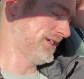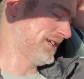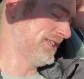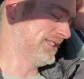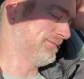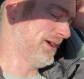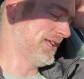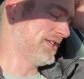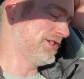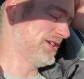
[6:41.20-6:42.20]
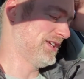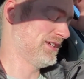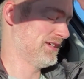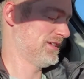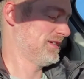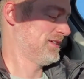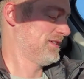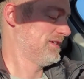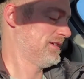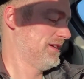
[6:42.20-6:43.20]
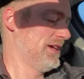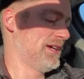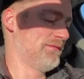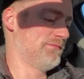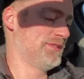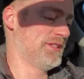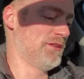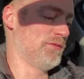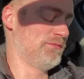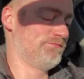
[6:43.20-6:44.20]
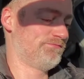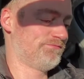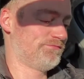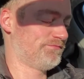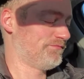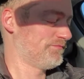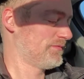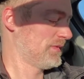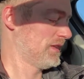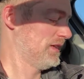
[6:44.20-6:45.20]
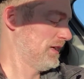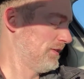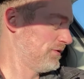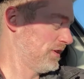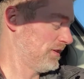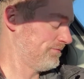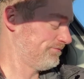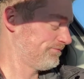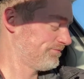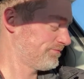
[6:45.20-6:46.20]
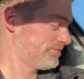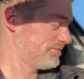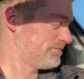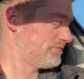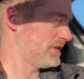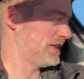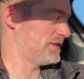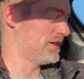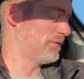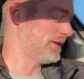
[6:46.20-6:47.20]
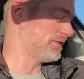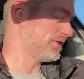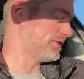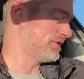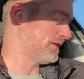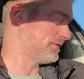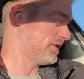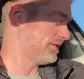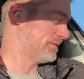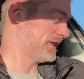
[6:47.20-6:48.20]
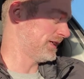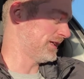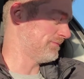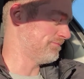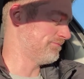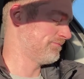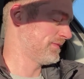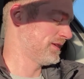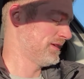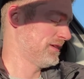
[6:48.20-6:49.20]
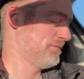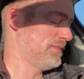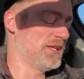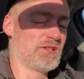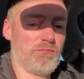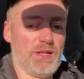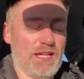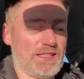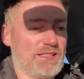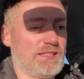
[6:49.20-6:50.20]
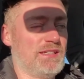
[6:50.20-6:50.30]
I need some energy. So I've got, I don't know whether I should, I've got my B complex,